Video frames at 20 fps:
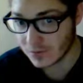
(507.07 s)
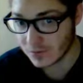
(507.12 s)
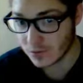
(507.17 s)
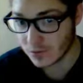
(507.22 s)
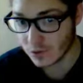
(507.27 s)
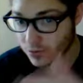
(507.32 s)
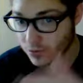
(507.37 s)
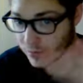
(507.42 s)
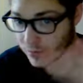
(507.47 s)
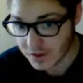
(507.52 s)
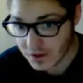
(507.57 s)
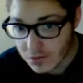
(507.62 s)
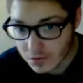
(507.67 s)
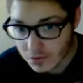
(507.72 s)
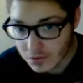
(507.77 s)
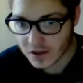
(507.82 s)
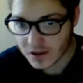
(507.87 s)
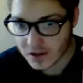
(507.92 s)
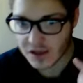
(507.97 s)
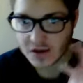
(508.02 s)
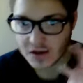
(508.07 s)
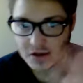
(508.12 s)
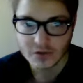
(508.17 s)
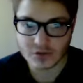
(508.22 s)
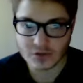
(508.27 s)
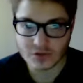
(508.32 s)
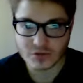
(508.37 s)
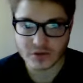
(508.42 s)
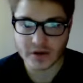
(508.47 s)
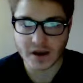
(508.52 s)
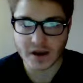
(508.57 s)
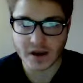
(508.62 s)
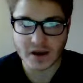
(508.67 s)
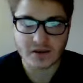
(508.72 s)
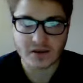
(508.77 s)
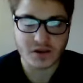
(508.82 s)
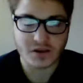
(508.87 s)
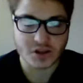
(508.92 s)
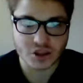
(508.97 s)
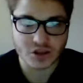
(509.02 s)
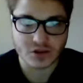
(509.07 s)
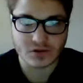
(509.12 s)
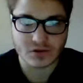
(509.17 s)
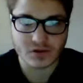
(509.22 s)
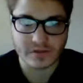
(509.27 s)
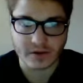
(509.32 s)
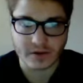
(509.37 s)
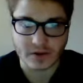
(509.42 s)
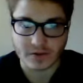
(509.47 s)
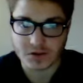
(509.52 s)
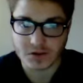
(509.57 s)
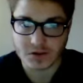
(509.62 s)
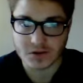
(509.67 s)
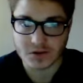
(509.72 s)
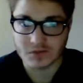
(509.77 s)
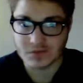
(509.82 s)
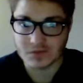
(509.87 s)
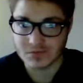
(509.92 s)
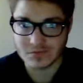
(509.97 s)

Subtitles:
or what you think created this universe.